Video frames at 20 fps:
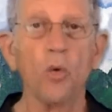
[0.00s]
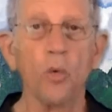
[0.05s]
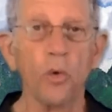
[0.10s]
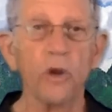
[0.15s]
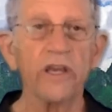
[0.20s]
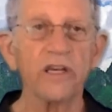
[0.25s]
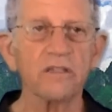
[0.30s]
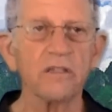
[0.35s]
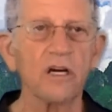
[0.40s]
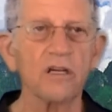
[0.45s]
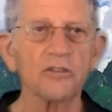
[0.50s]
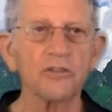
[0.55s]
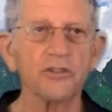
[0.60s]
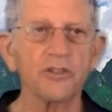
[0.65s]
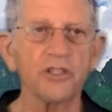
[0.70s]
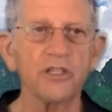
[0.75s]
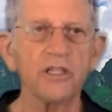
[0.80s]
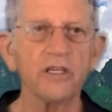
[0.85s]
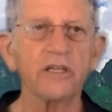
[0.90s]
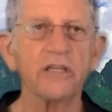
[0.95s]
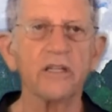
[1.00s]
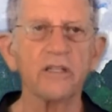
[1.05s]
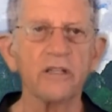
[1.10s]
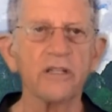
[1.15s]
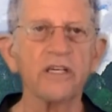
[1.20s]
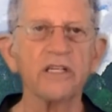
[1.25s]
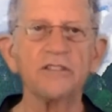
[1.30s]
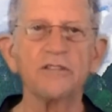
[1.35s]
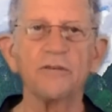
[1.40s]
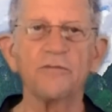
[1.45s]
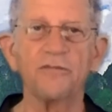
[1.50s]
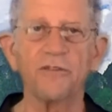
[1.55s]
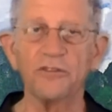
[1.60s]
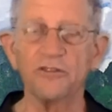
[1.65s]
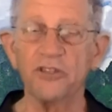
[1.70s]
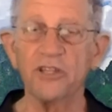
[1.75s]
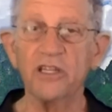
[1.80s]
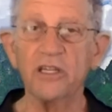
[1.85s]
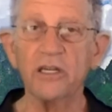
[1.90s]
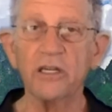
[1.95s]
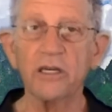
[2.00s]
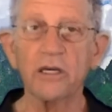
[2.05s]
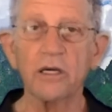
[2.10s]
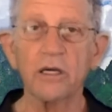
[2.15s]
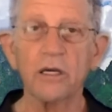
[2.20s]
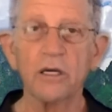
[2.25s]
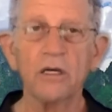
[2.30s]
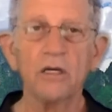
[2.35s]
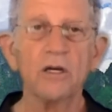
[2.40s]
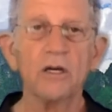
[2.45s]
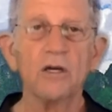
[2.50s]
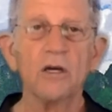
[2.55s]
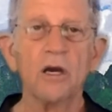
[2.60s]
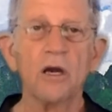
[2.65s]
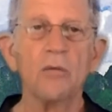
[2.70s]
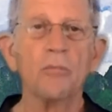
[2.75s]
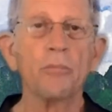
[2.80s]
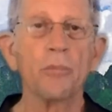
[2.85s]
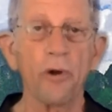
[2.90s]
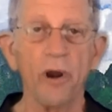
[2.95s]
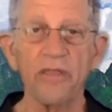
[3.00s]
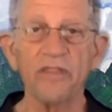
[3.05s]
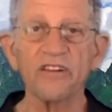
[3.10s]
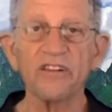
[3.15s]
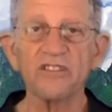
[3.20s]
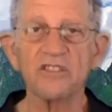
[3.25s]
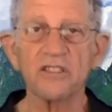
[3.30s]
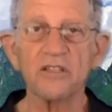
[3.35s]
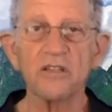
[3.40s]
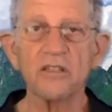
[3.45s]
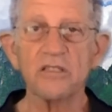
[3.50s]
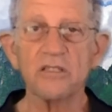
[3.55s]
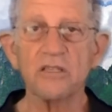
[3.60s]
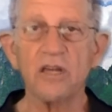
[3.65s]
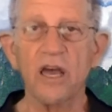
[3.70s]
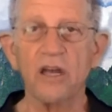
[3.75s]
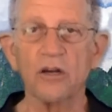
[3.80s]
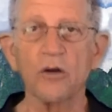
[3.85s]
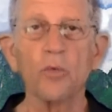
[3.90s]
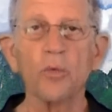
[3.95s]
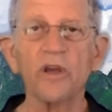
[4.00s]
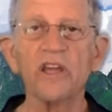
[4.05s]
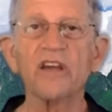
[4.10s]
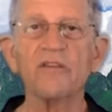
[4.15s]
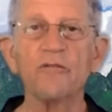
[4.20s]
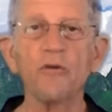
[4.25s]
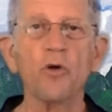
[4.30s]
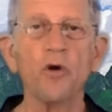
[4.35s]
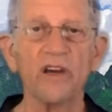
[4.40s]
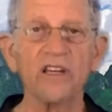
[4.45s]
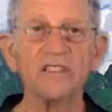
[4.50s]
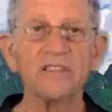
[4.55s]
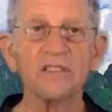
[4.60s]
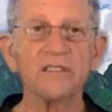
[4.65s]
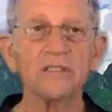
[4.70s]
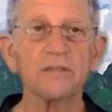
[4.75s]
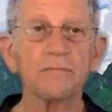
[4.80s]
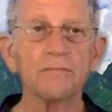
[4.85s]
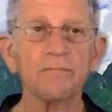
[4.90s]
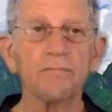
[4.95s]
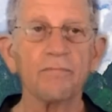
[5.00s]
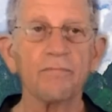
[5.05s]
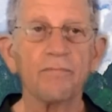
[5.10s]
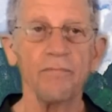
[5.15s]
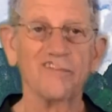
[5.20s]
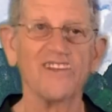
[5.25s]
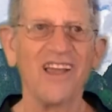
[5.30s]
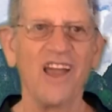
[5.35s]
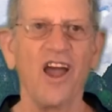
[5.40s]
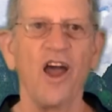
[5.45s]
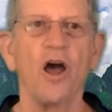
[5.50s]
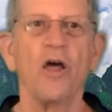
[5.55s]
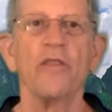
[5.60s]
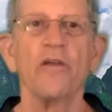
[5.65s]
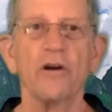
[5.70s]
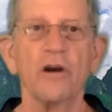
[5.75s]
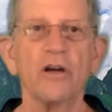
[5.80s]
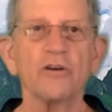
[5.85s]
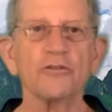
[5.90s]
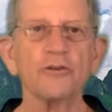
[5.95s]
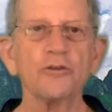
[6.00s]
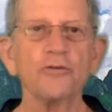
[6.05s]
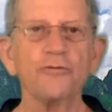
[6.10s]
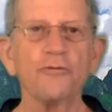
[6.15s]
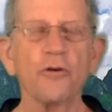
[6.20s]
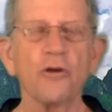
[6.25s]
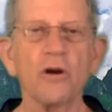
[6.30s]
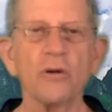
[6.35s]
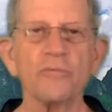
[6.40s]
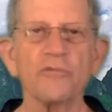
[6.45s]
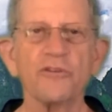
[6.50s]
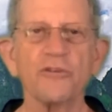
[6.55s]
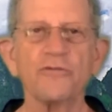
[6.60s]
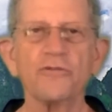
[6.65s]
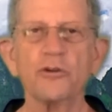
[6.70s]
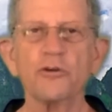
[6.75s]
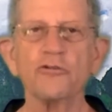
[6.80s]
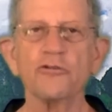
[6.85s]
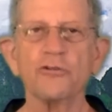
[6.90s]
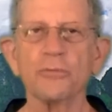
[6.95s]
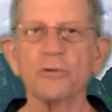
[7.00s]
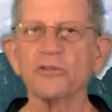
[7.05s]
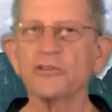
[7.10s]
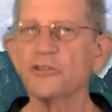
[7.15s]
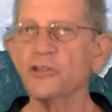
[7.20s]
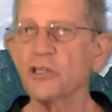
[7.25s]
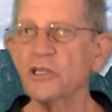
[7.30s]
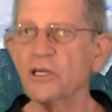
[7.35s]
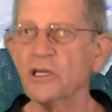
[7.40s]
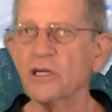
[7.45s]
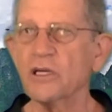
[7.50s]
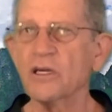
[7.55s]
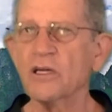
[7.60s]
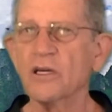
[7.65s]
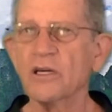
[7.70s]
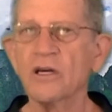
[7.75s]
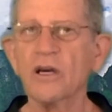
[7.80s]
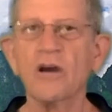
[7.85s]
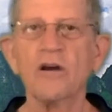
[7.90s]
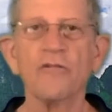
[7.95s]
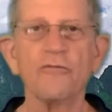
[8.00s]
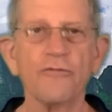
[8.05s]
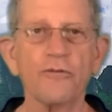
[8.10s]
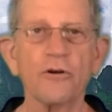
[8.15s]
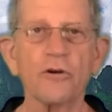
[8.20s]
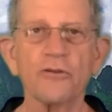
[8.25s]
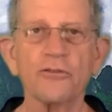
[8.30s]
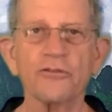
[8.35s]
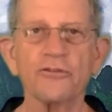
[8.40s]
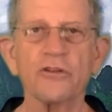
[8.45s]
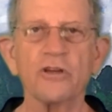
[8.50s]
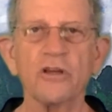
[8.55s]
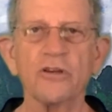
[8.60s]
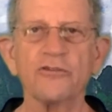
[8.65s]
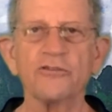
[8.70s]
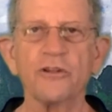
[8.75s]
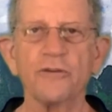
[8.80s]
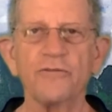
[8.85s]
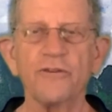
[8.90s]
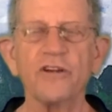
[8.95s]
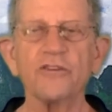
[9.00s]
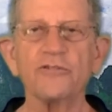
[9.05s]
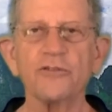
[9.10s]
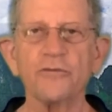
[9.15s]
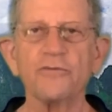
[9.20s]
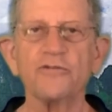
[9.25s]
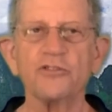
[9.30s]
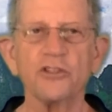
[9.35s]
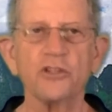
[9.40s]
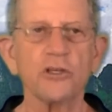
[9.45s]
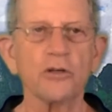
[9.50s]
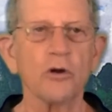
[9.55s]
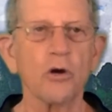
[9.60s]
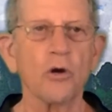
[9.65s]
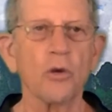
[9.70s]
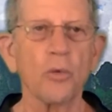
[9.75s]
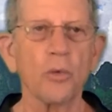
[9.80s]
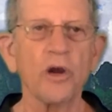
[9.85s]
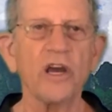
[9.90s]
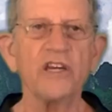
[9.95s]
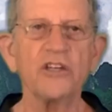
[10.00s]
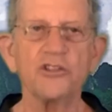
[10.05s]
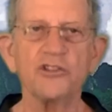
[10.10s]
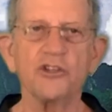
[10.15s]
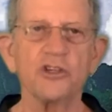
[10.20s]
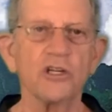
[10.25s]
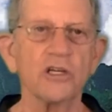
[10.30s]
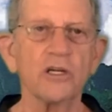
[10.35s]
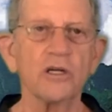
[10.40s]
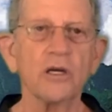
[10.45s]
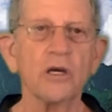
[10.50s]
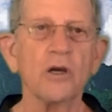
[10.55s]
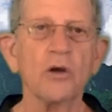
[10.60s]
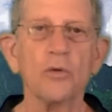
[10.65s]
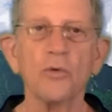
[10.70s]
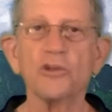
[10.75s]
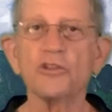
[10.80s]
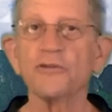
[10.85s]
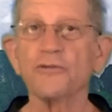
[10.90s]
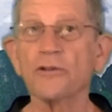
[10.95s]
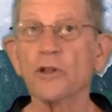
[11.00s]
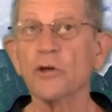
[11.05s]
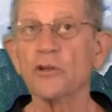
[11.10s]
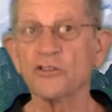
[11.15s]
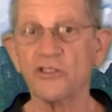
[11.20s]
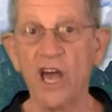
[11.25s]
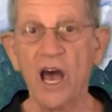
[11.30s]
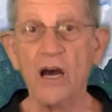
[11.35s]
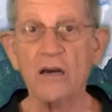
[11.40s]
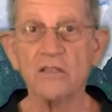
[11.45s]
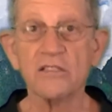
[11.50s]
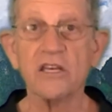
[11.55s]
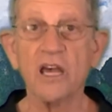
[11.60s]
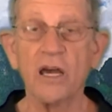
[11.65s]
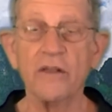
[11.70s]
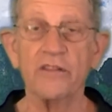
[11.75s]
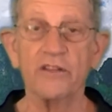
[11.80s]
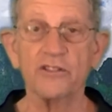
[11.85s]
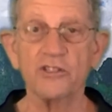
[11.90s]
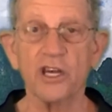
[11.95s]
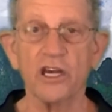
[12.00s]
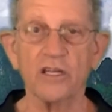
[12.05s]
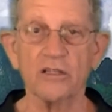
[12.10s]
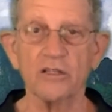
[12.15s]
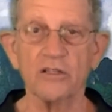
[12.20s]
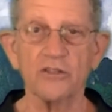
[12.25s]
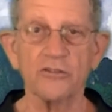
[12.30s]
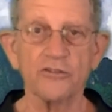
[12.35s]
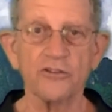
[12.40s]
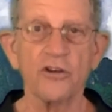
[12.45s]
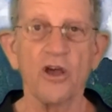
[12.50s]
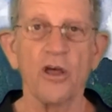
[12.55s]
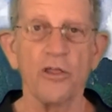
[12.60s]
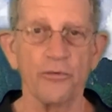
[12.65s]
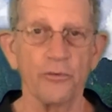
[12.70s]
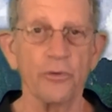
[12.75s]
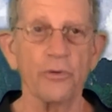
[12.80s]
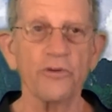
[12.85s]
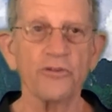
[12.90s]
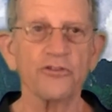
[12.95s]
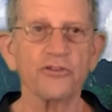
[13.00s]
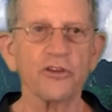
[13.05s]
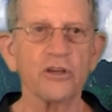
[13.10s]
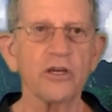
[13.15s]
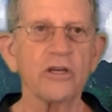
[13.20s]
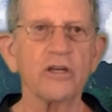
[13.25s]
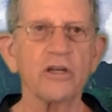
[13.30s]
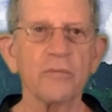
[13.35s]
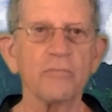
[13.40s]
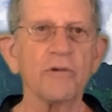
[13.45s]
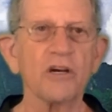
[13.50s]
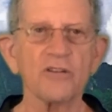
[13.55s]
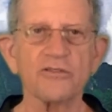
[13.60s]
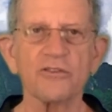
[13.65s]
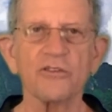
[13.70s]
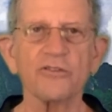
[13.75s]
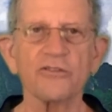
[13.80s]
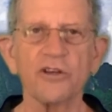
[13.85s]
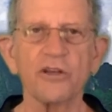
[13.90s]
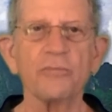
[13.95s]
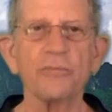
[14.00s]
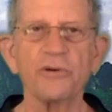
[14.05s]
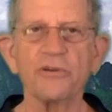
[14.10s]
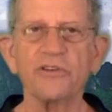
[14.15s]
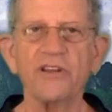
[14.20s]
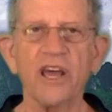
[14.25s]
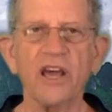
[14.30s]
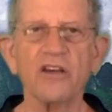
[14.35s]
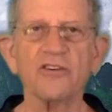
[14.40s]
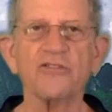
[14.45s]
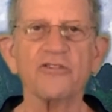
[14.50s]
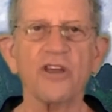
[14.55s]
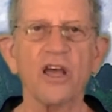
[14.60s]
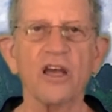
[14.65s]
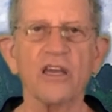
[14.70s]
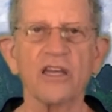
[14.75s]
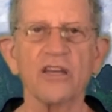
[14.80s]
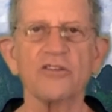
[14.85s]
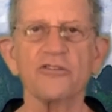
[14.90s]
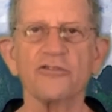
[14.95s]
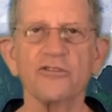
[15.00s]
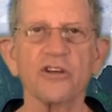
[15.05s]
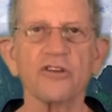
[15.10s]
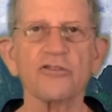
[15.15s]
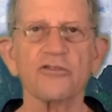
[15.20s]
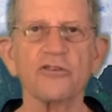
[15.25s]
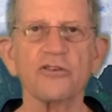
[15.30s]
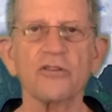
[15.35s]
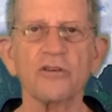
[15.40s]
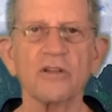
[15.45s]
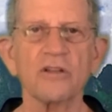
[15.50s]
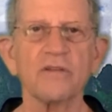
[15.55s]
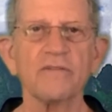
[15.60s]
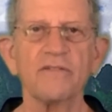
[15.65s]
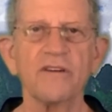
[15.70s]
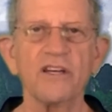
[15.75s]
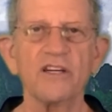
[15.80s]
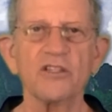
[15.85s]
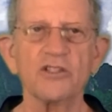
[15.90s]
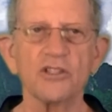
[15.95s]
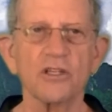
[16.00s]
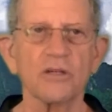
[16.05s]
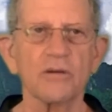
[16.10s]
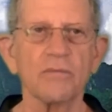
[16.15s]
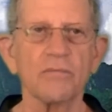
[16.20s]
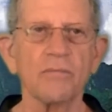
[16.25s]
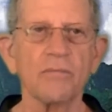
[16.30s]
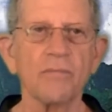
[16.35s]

Weak lung qi can lead to fatigue, breathlessness, and a weak voice. There are two forms of usable qi. First is defensive qi or Wei qi, which flows outside the channels, through the skin and muscles, and protects against external invasion.